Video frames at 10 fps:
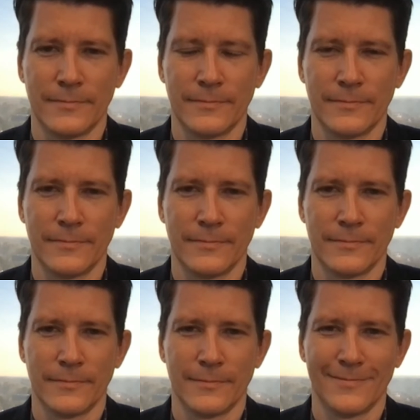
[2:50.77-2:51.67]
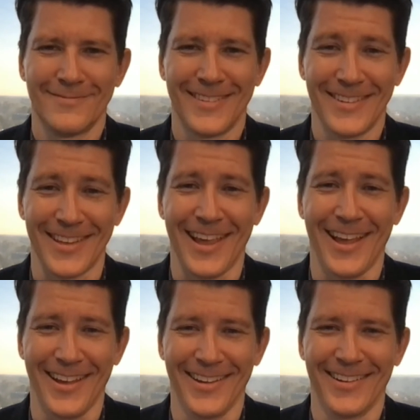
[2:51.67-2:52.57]

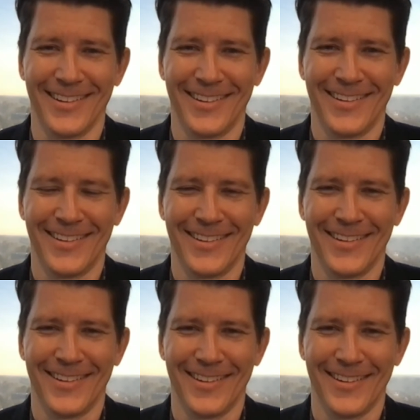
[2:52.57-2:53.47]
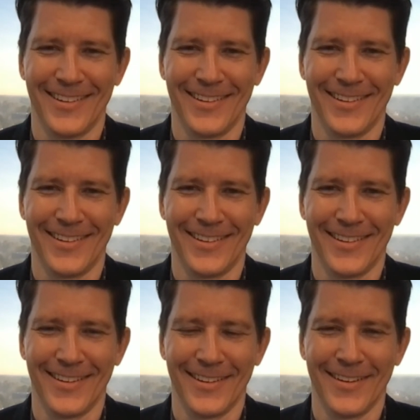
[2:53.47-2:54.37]

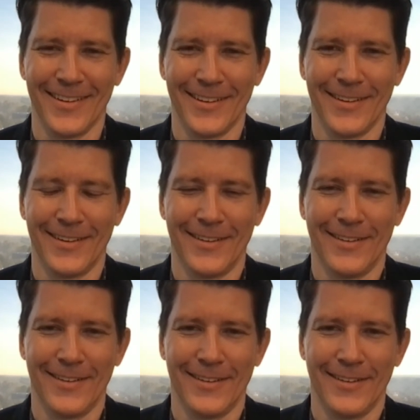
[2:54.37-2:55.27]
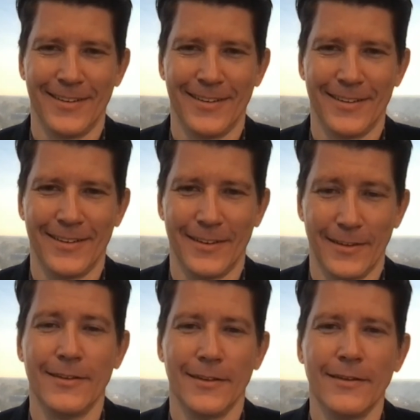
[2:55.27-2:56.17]

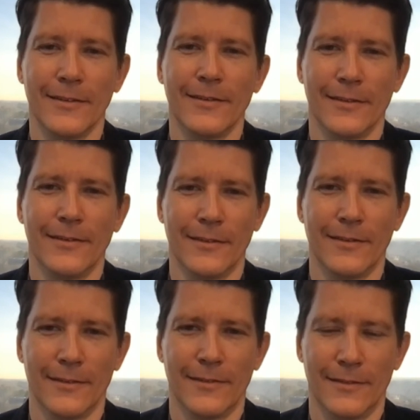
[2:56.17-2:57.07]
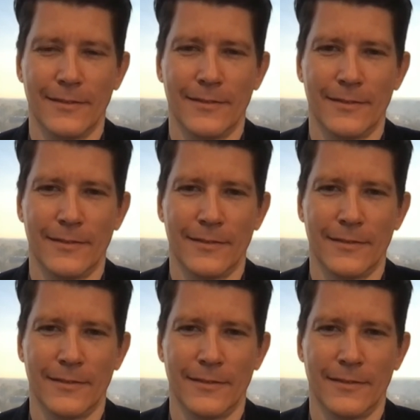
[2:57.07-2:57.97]

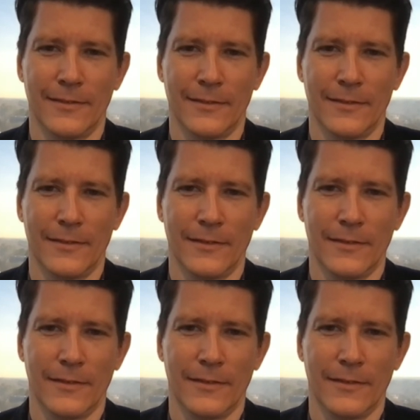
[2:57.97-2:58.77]
No words are spoken by the person on screen.